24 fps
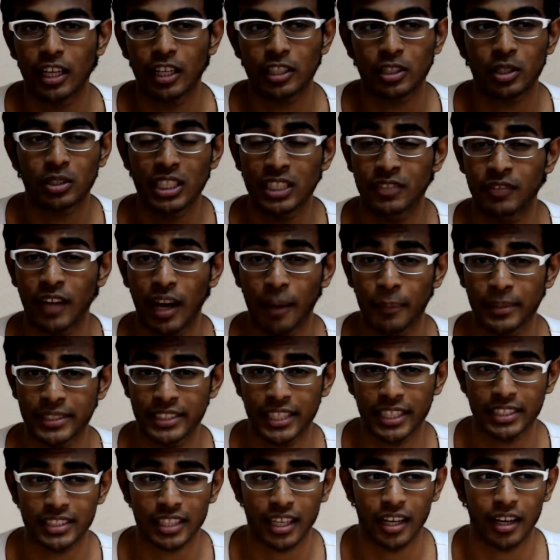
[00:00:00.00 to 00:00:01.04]
So these 5
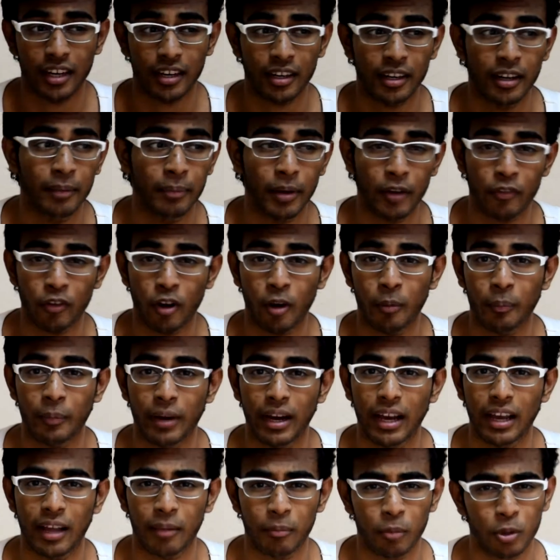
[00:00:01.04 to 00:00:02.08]
mistakes are performed
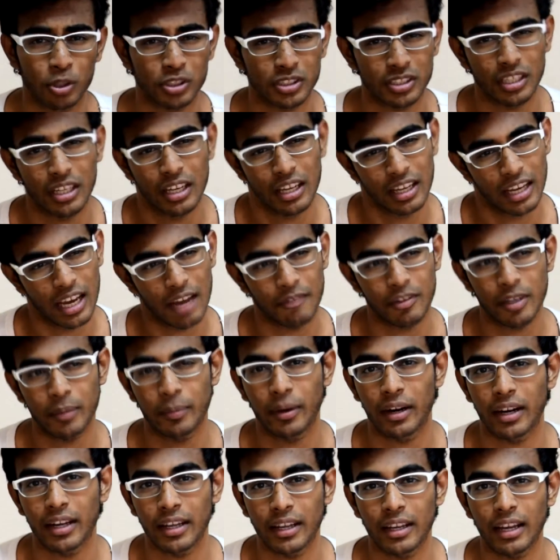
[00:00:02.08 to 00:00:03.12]
by almost
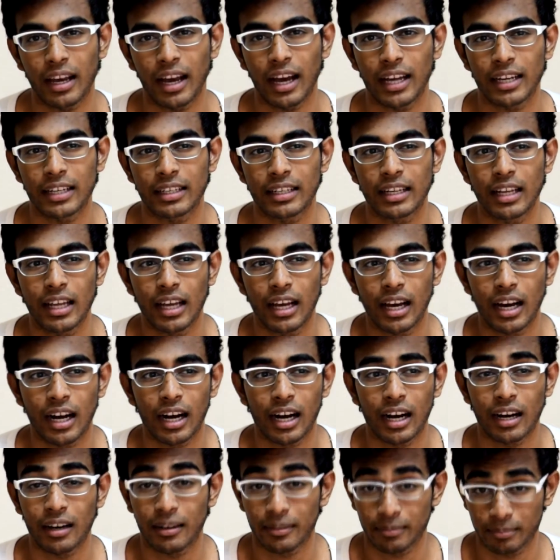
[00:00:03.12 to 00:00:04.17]
everybody, and
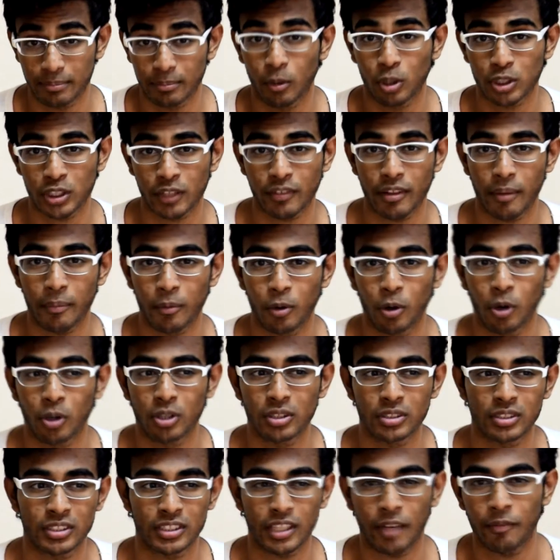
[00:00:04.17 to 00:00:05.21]
most of them
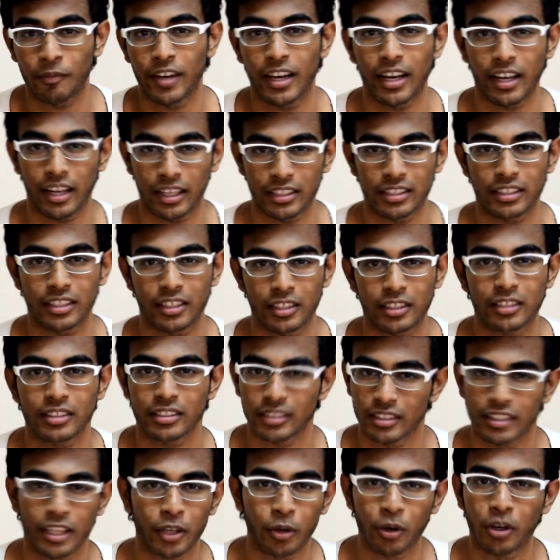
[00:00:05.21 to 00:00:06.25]
go
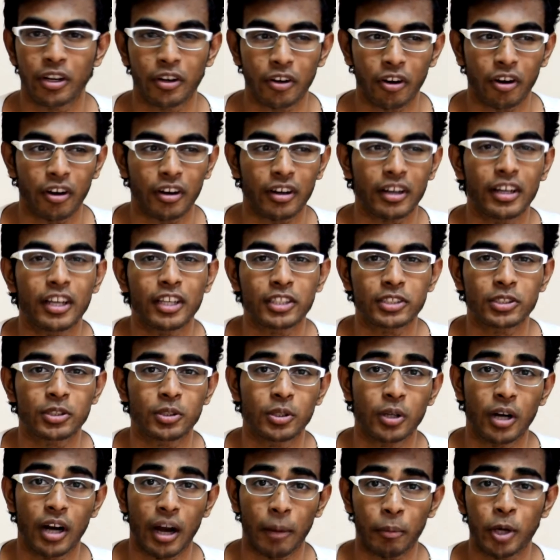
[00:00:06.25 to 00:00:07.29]
somewhere they go wrong.
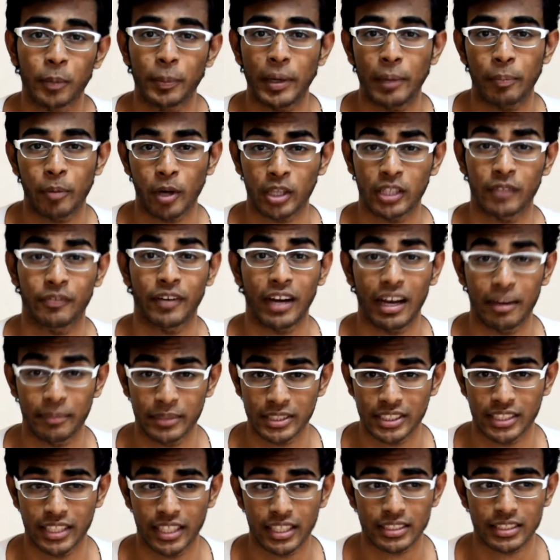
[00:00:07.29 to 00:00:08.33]
So I'm going to pinpoint the 5
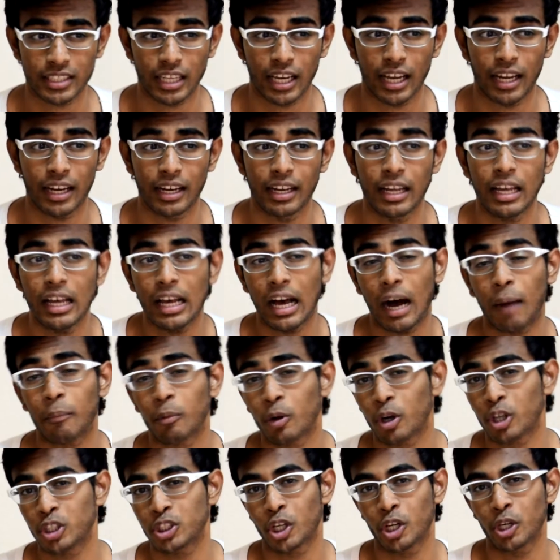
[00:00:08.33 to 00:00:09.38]
mistakes, and I'm
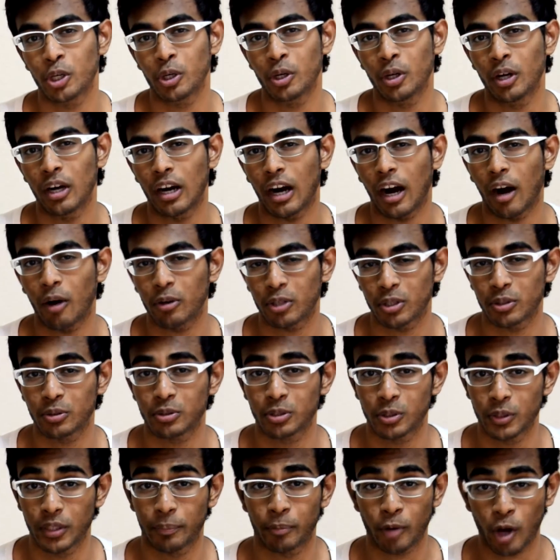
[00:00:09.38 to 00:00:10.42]
going to show you how to
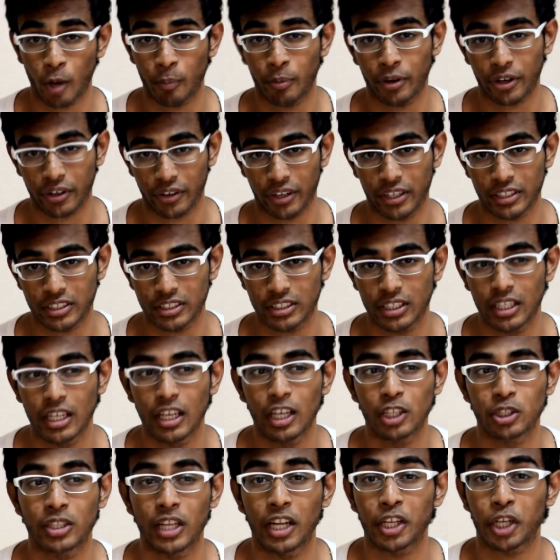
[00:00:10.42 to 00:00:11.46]
do a proper crunch
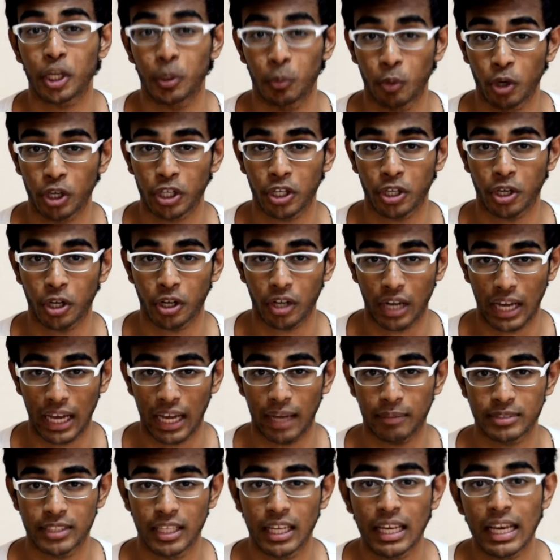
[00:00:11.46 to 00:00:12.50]
so that you can work your
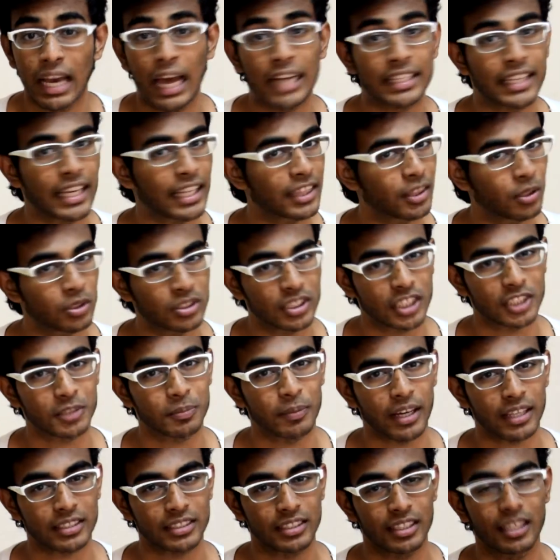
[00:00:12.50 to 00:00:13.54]
abs and get those 6
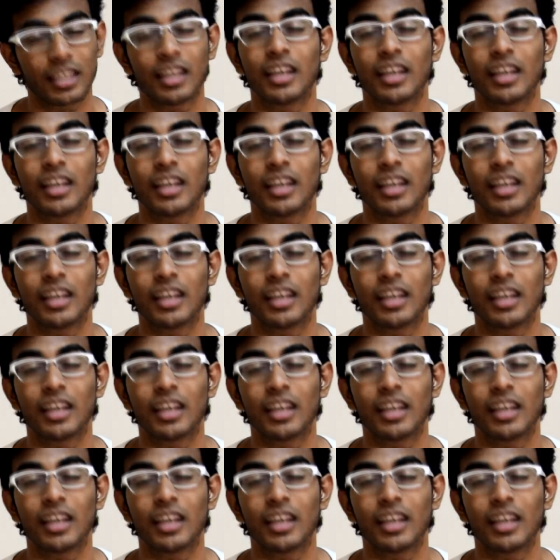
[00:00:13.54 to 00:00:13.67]
packs.